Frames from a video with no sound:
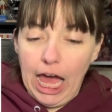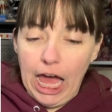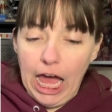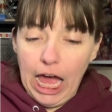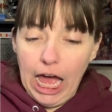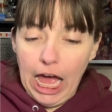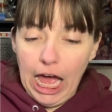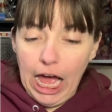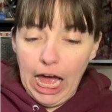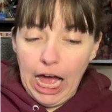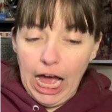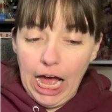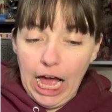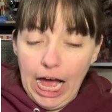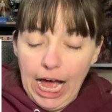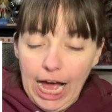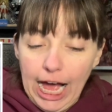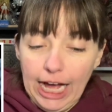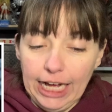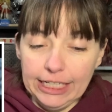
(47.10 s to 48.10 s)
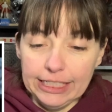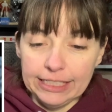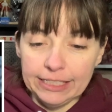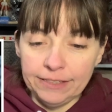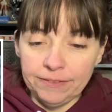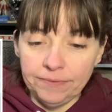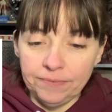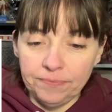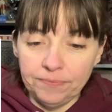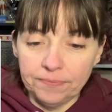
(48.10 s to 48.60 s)

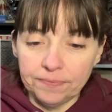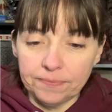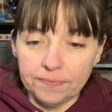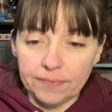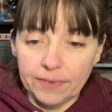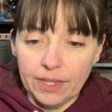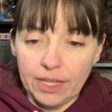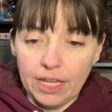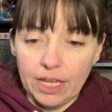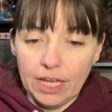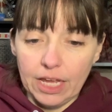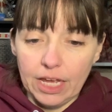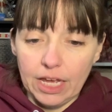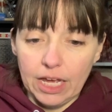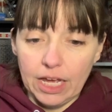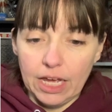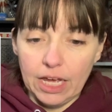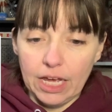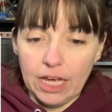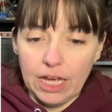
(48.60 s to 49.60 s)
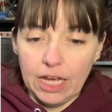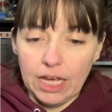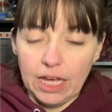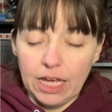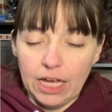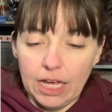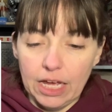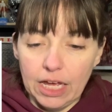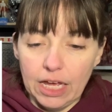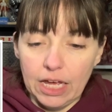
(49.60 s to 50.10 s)

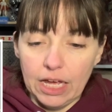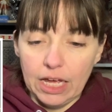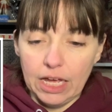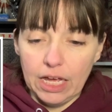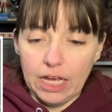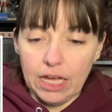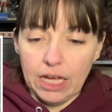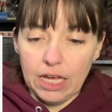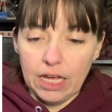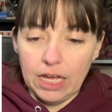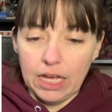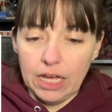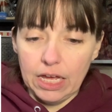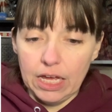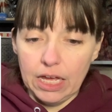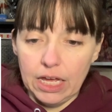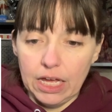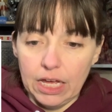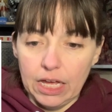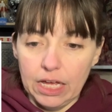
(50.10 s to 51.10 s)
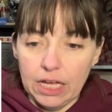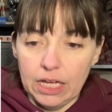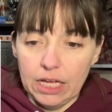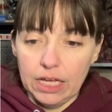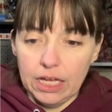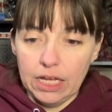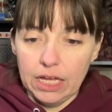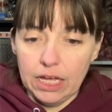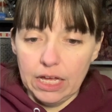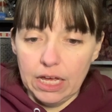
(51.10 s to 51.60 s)

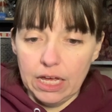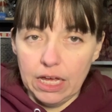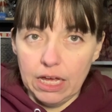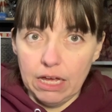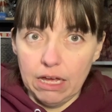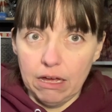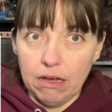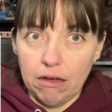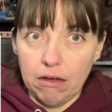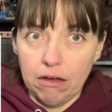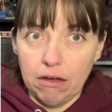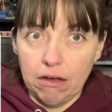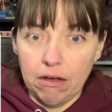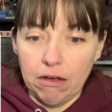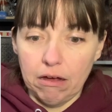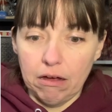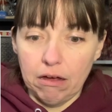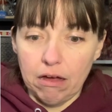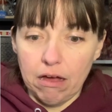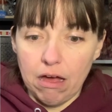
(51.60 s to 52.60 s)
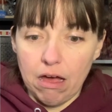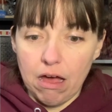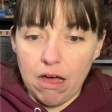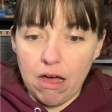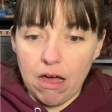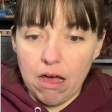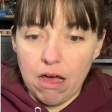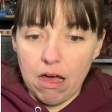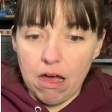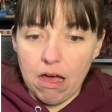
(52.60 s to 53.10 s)
No one is speaking in this clip.